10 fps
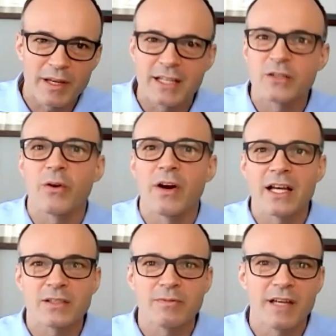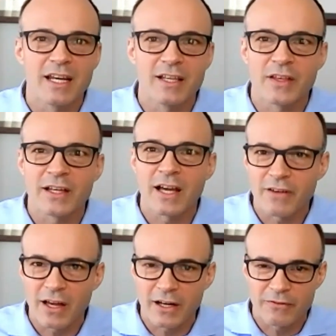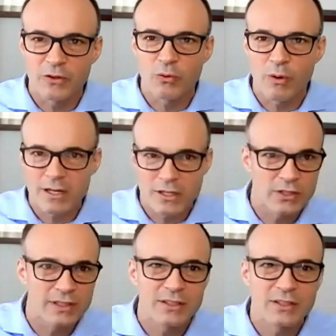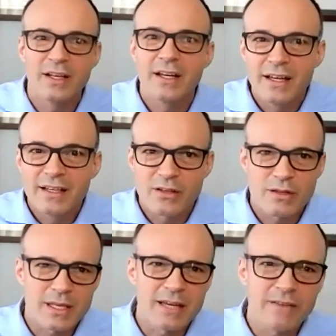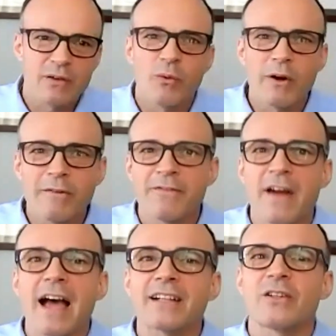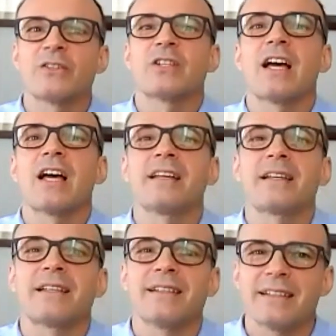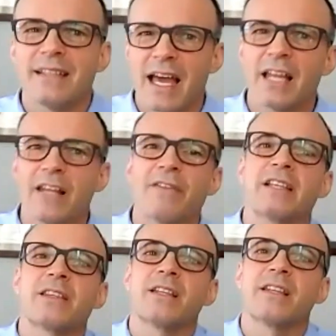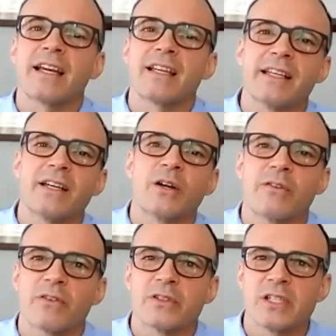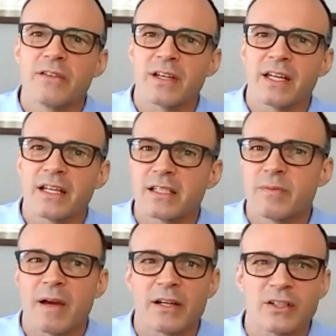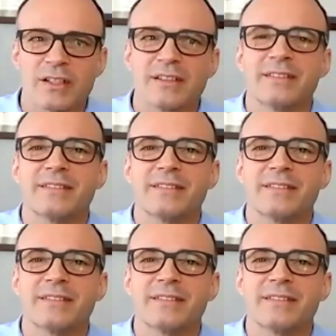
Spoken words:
we get to our Ask Me Anything, I've got a few questions. So Stephen, what factors elevate the likelihood of receiving an inspection?